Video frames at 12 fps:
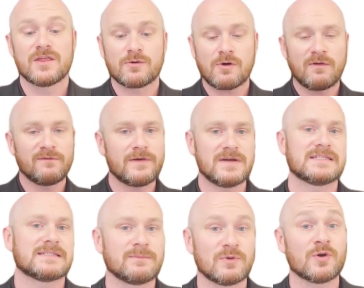They're all very
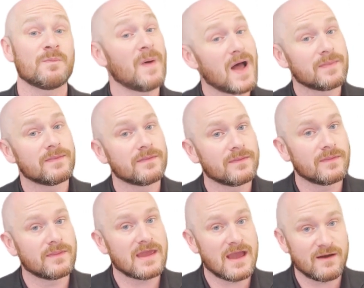similar, but
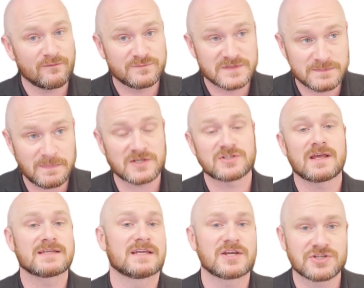they have
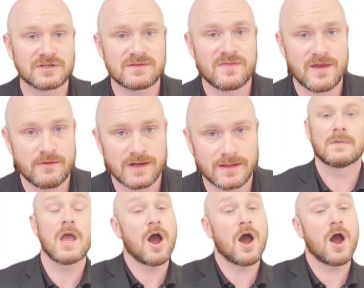specialization therein.